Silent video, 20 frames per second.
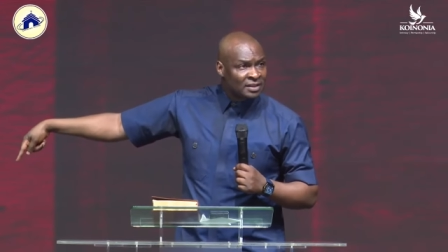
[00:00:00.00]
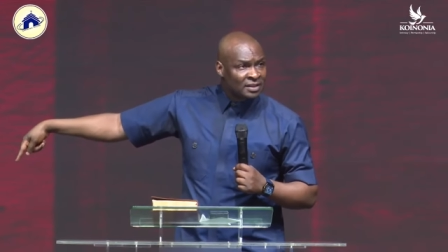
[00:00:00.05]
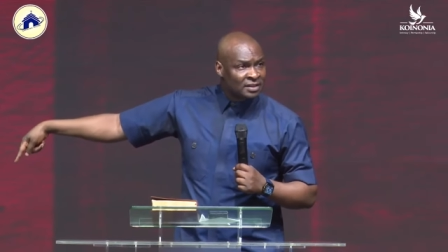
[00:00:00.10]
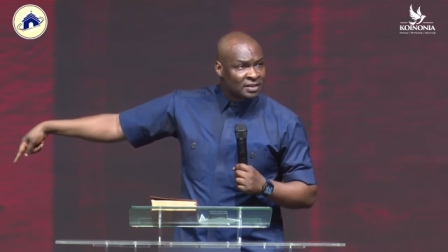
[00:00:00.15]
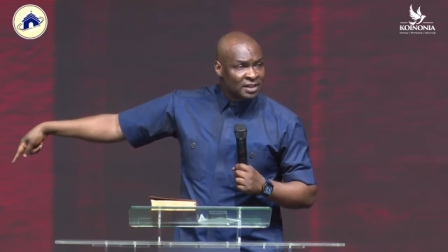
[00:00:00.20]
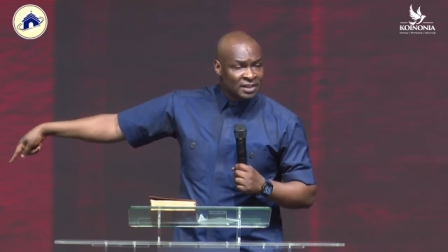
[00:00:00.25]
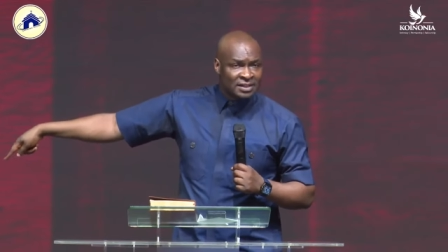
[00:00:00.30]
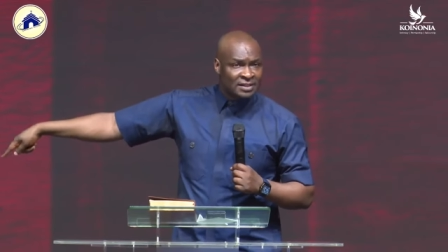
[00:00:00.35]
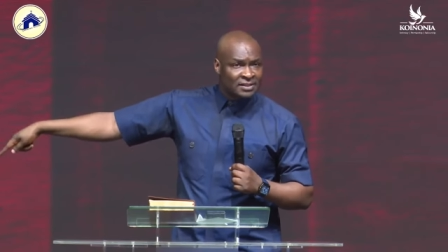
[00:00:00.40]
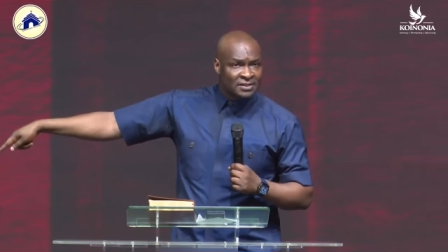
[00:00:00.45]

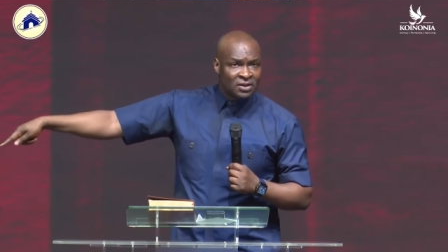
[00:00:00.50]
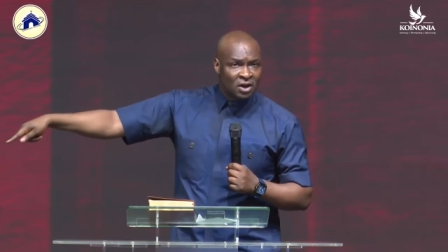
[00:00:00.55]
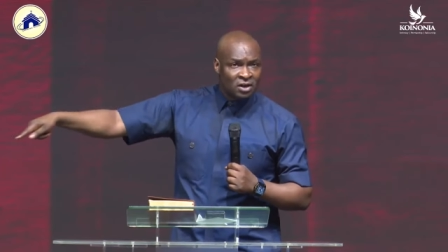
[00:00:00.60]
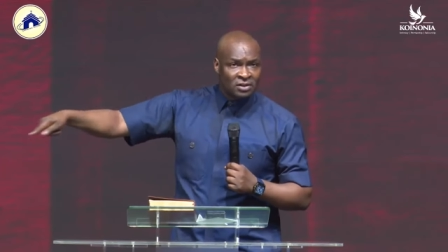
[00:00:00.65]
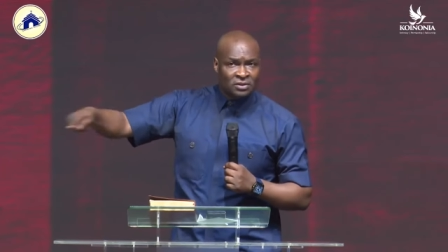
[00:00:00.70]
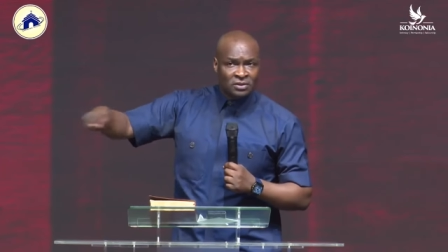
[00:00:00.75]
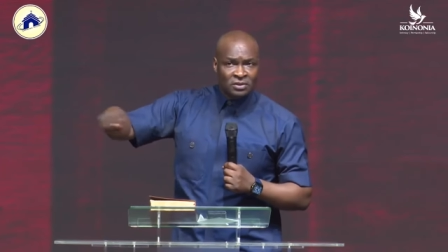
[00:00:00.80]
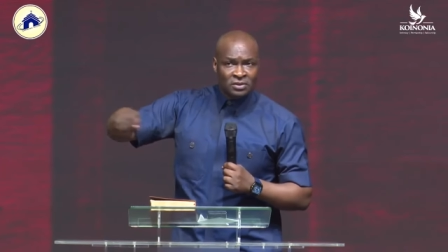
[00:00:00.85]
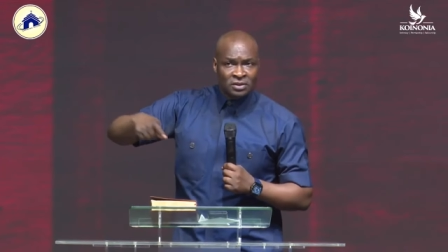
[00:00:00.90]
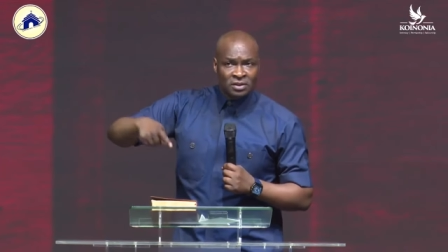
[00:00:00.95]
This is
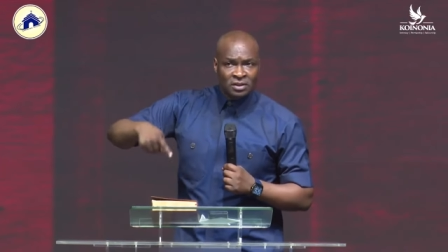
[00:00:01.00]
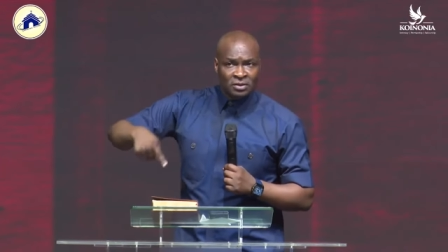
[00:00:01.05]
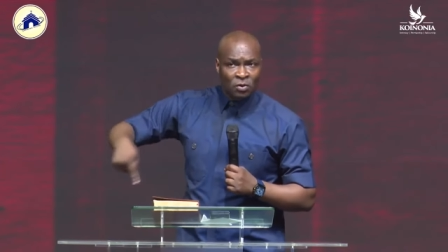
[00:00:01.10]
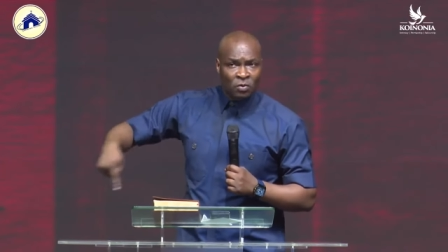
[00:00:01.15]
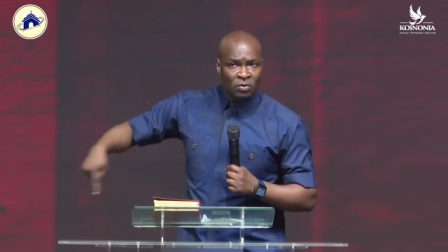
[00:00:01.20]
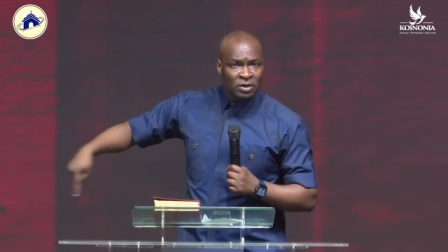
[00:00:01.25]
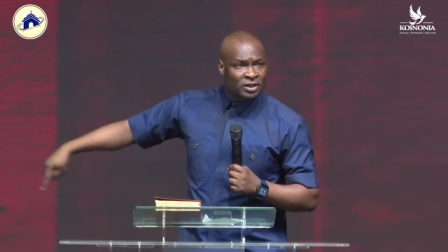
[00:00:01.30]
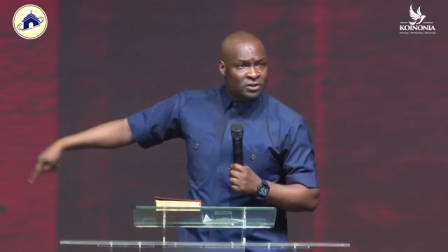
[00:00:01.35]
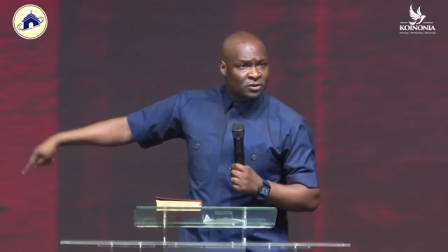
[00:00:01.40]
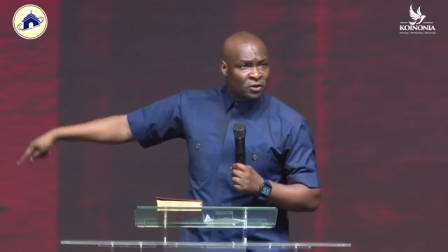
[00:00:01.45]
not,
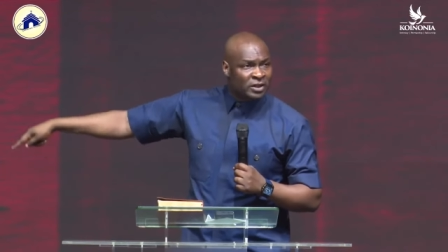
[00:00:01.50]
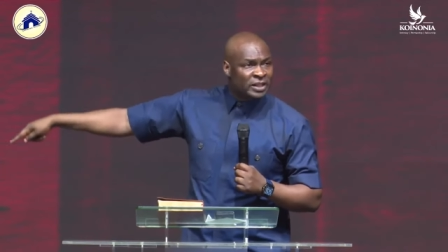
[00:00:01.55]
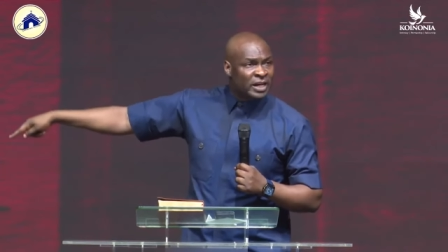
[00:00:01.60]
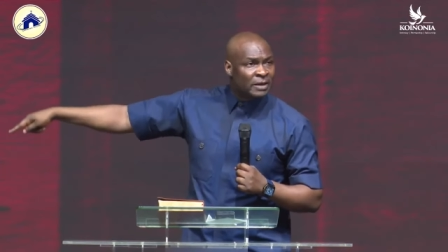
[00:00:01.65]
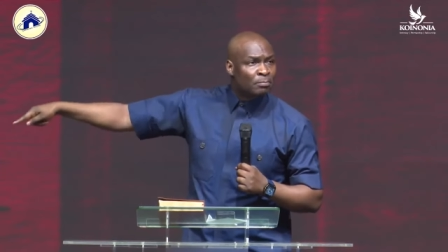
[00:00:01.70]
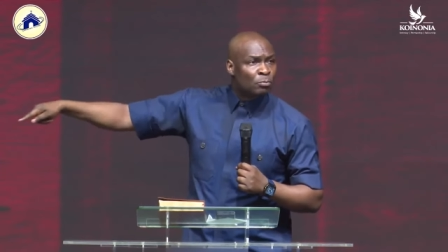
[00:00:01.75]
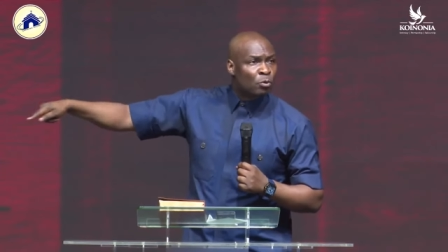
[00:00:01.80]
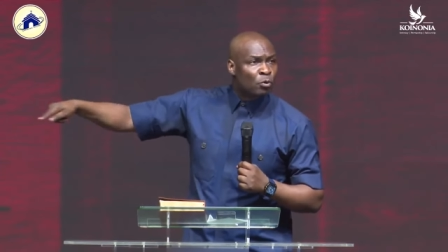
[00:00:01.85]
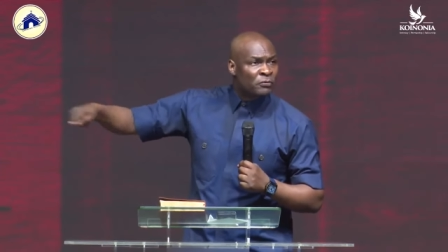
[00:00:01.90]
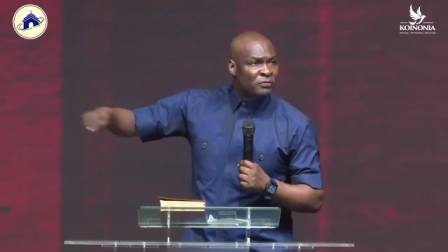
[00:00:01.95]
it's not a
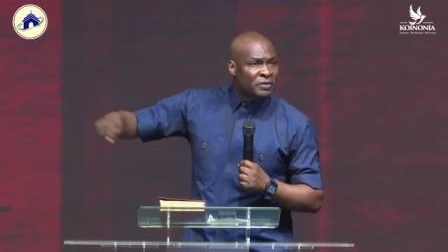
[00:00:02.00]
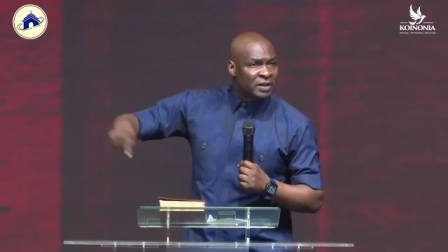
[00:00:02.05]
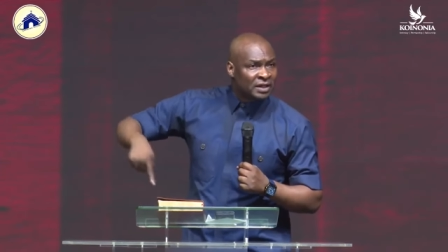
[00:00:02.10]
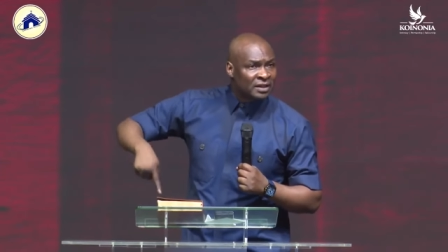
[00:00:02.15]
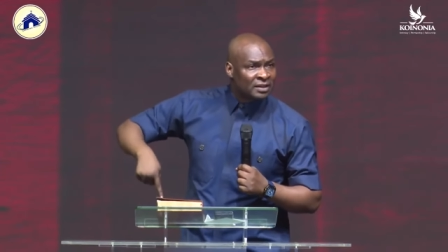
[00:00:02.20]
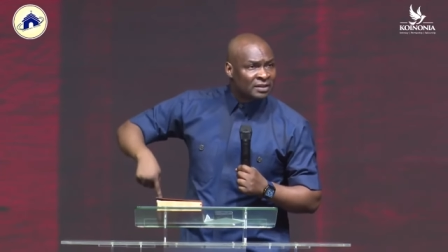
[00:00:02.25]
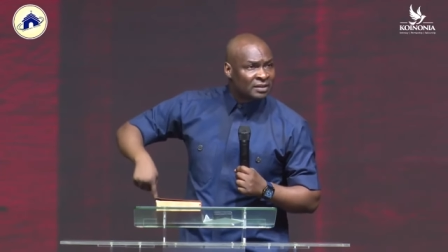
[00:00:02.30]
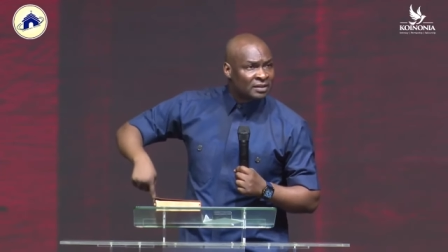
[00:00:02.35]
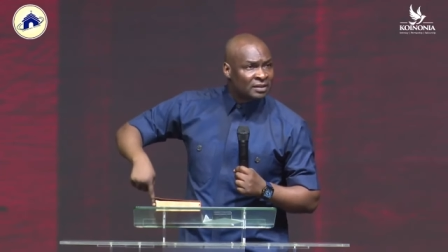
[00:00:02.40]
movie.